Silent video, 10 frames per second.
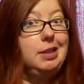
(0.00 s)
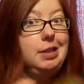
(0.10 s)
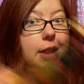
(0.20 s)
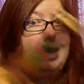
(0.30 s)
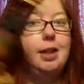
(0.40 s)

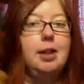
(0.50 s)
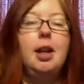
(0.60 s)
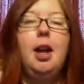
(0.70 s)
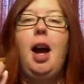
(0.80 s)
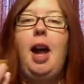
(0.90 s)
I think
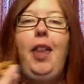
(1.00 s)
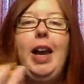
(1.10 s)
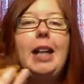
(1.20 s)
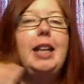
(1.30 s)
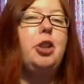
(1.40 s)

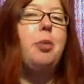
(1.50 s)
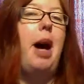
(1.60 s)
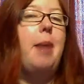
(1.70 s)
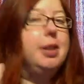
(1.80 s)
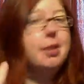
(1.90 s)
I need new
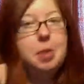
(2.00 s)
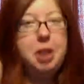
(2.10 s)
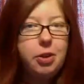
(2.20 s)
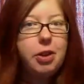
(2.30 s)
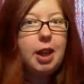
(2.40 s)
bobbins. What do
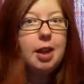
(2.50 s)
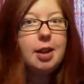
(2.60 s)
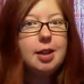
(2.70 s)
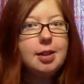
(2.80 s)
you think?